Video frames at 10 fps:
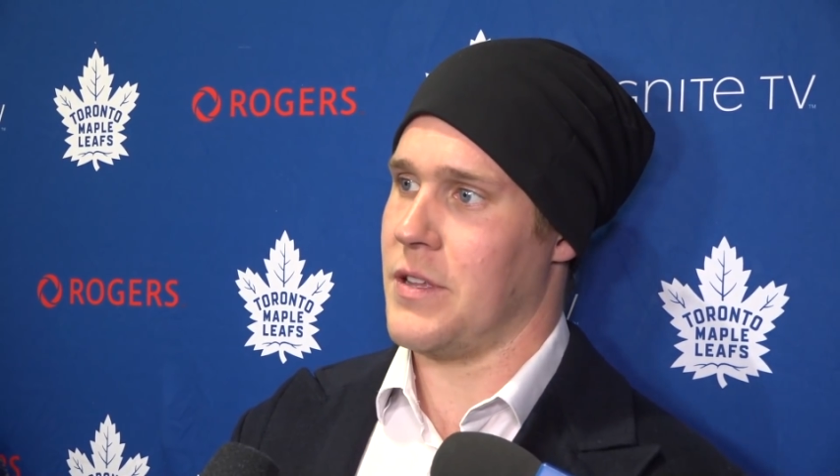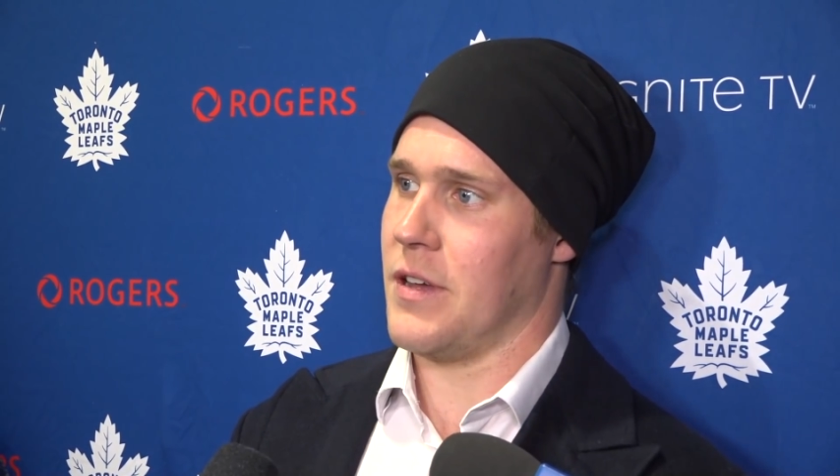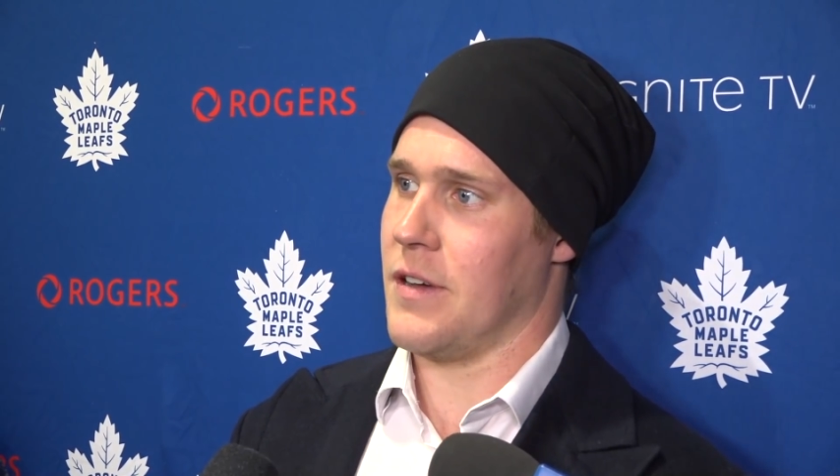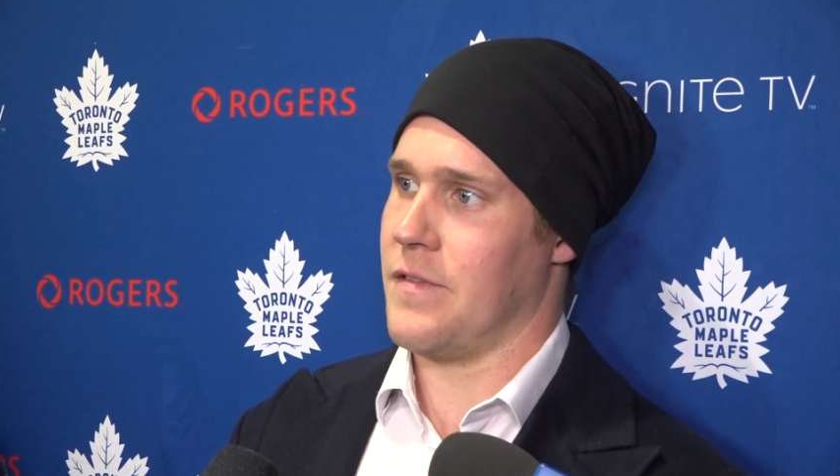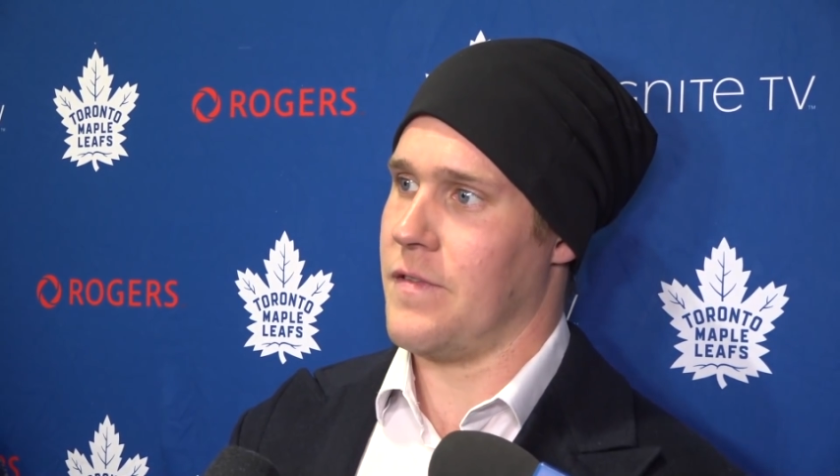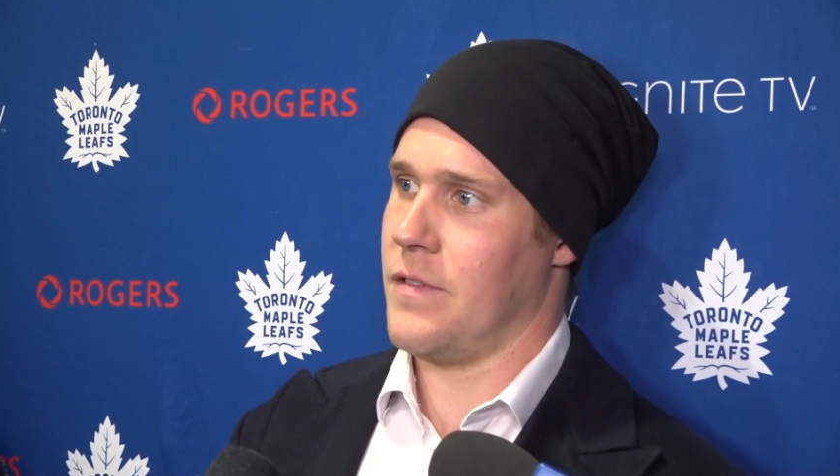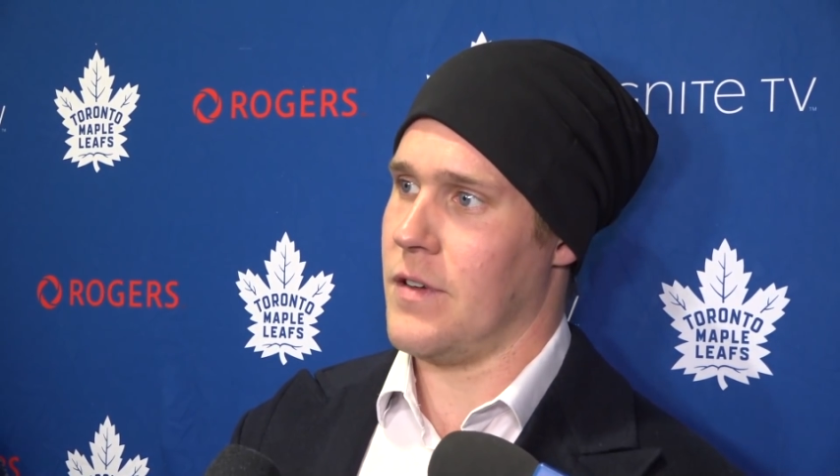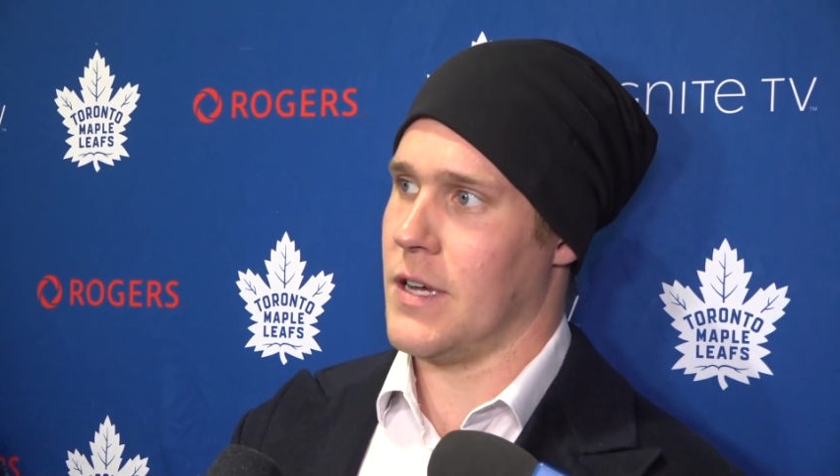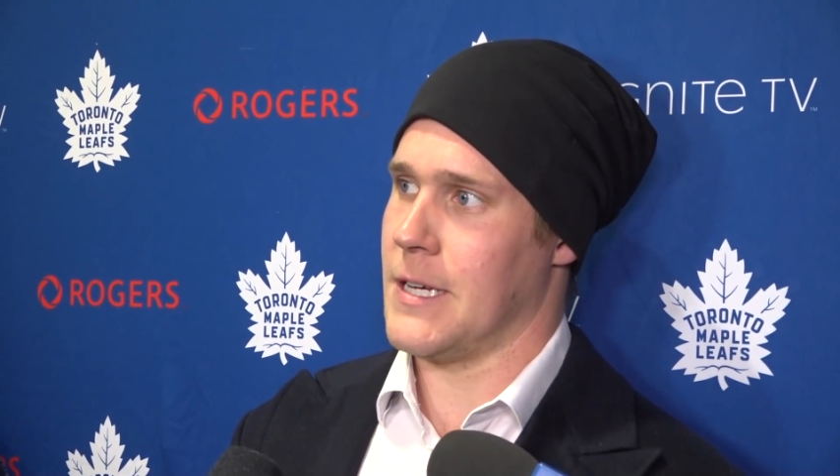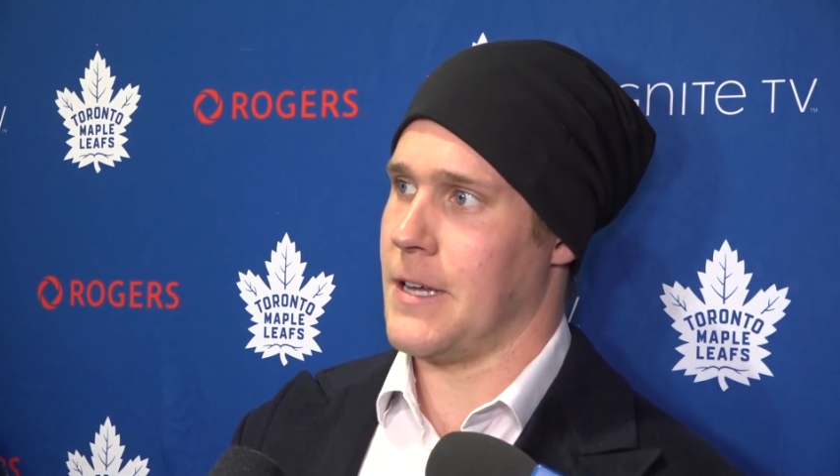tough.
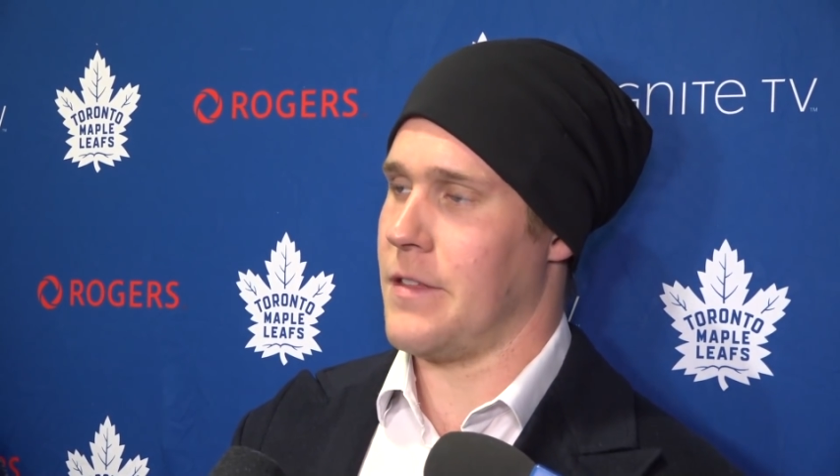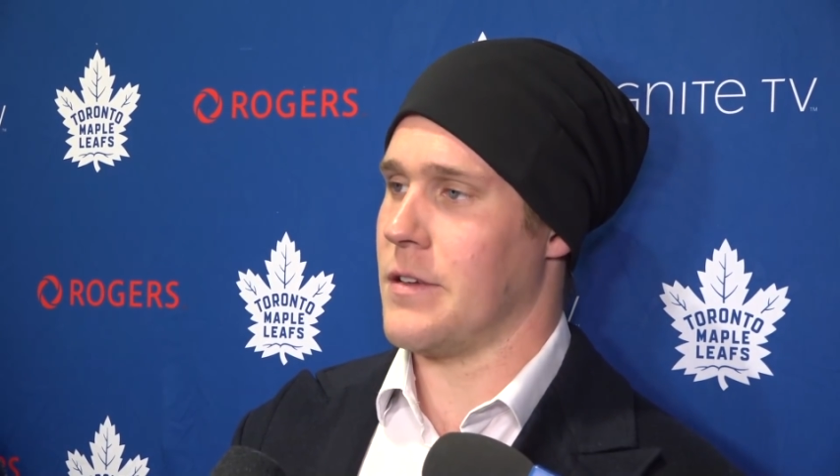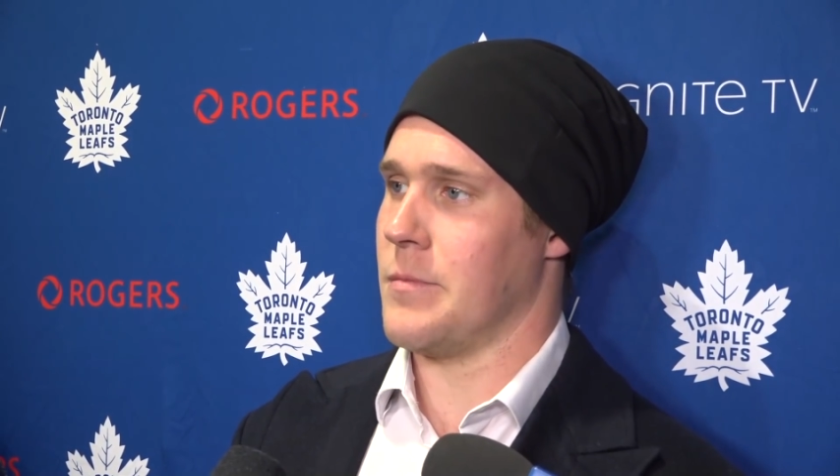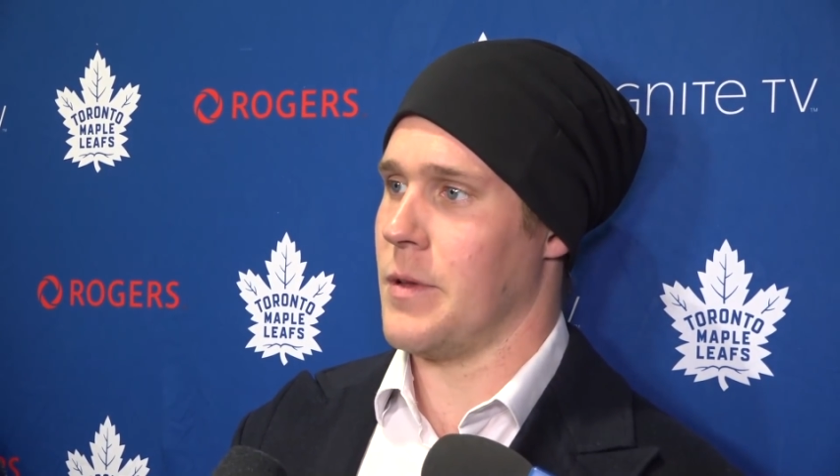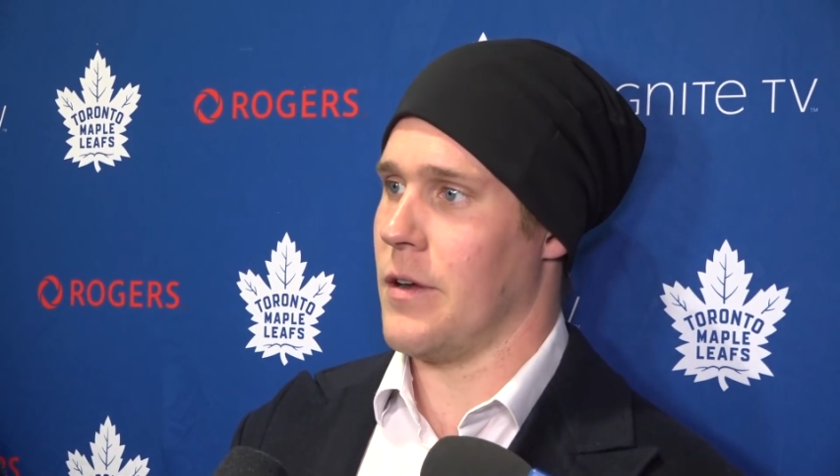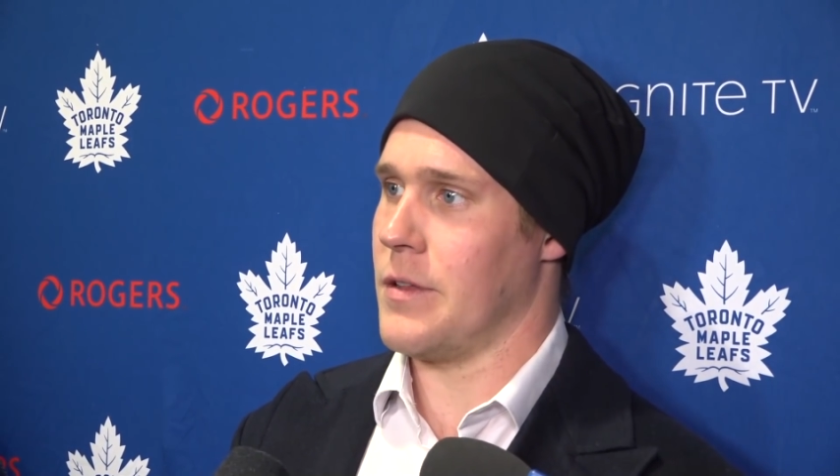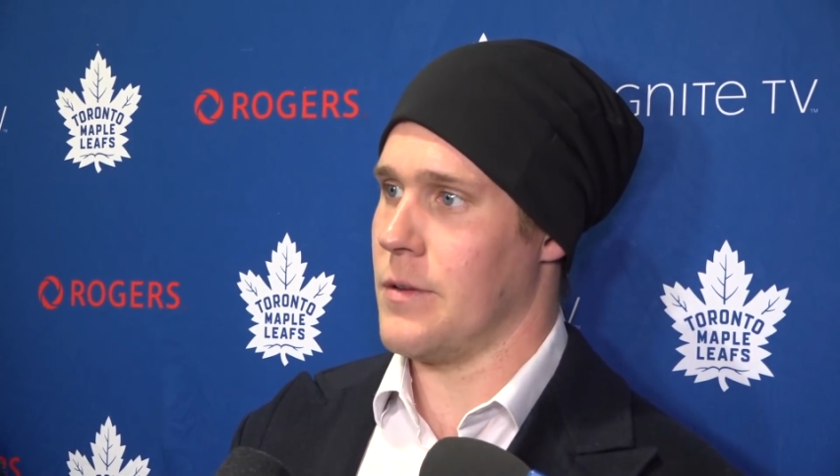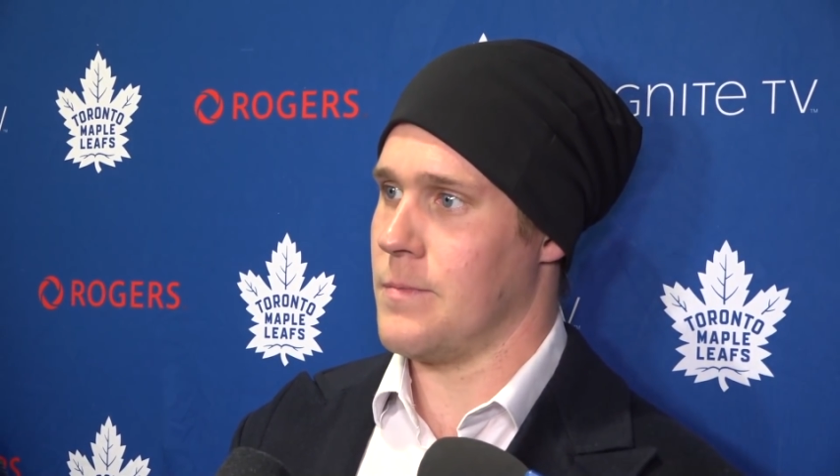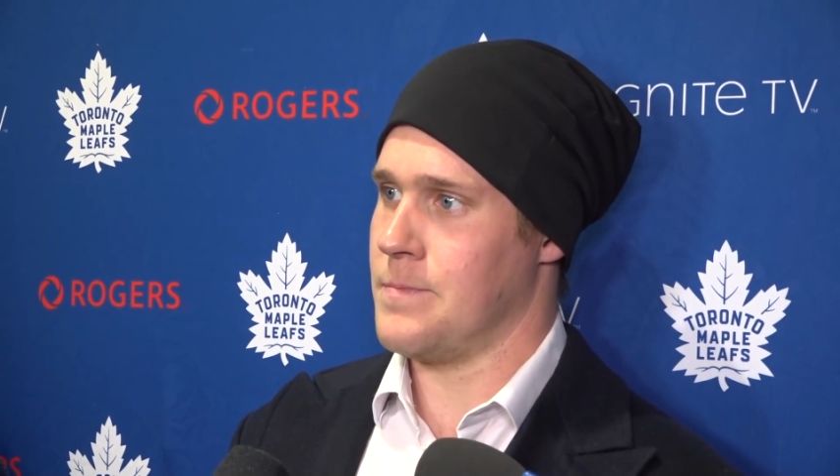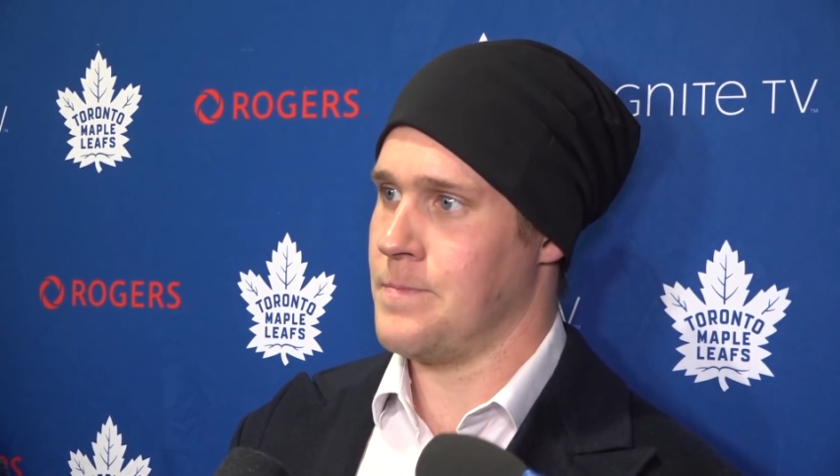I think he'll be all right, though.